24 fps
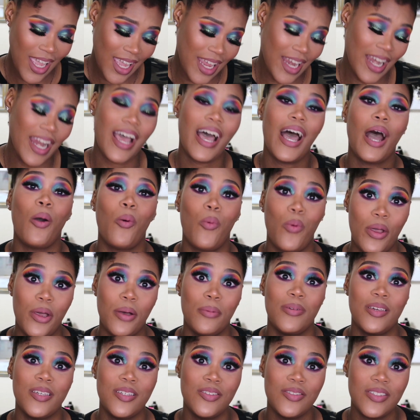And I
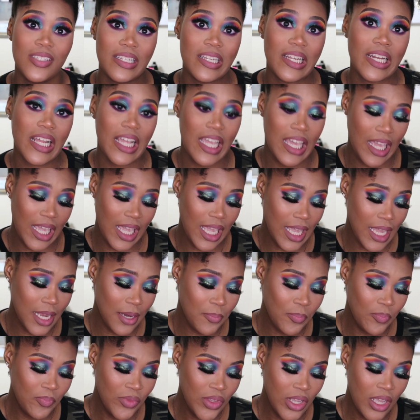will be using it
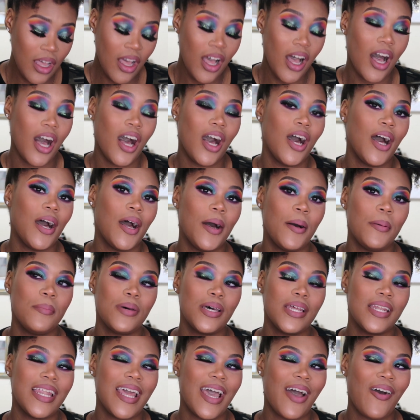again.
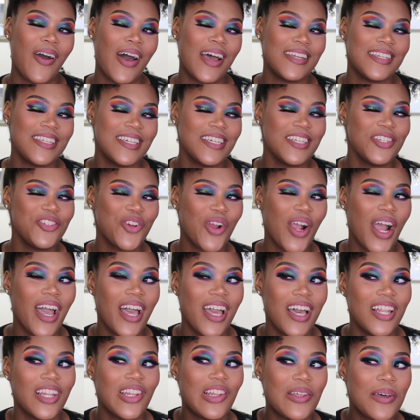Now I did
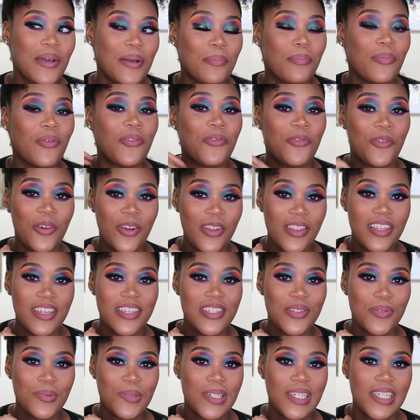try a look before
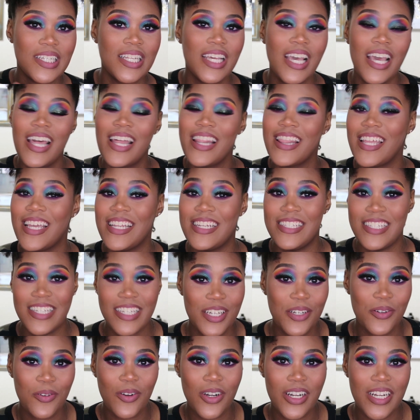this one that
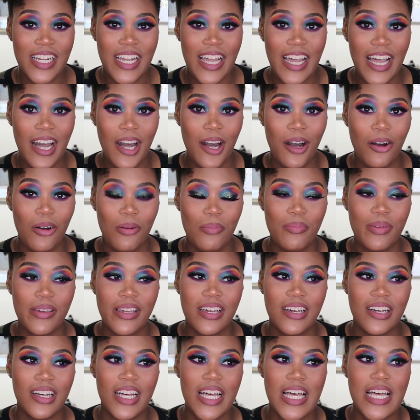didn't work out
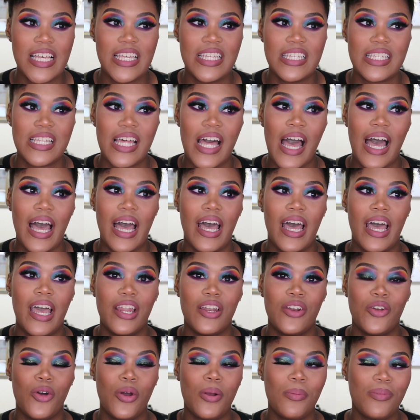because
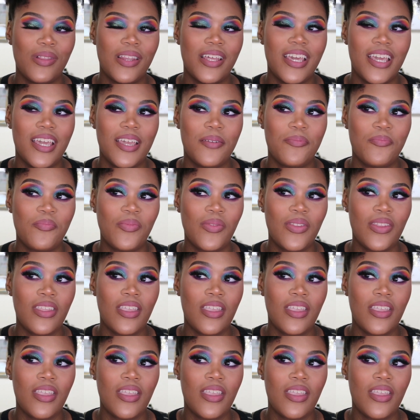I normally